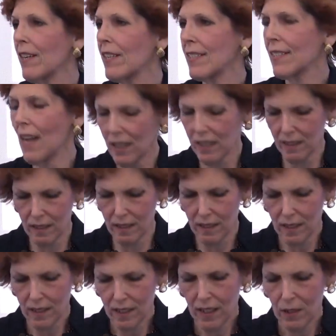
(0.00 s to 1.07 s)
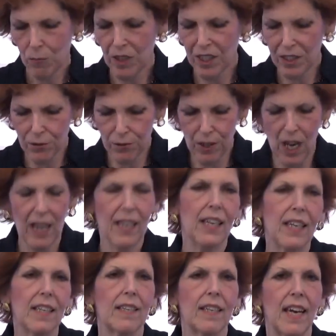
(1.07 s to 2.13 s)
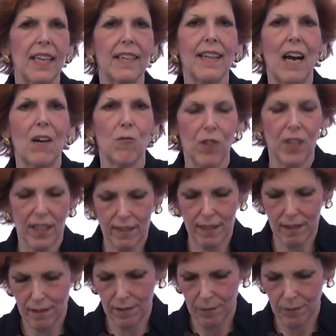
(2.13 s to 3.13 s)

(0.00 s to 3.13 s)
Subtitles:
solid, we do not need to take that risk.